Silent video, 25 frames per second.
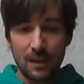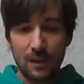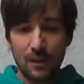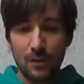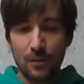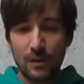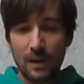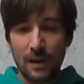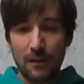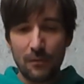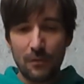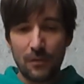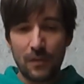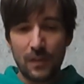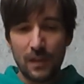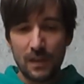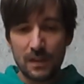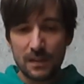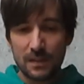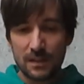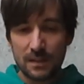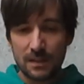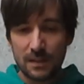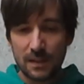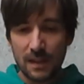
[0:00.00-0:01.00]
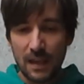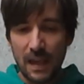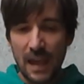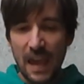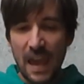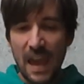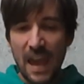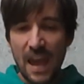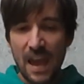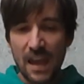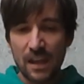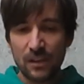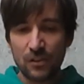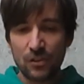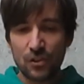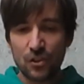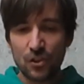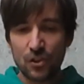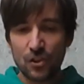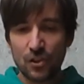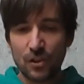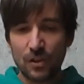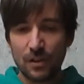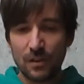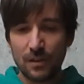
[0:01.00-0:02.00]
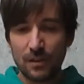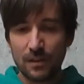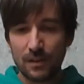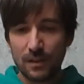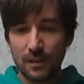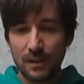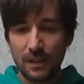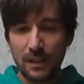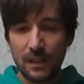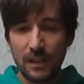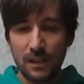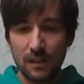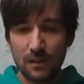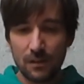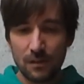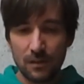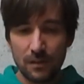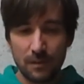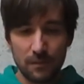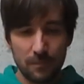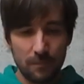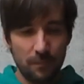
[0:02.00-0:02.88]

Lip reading: you have this edge here,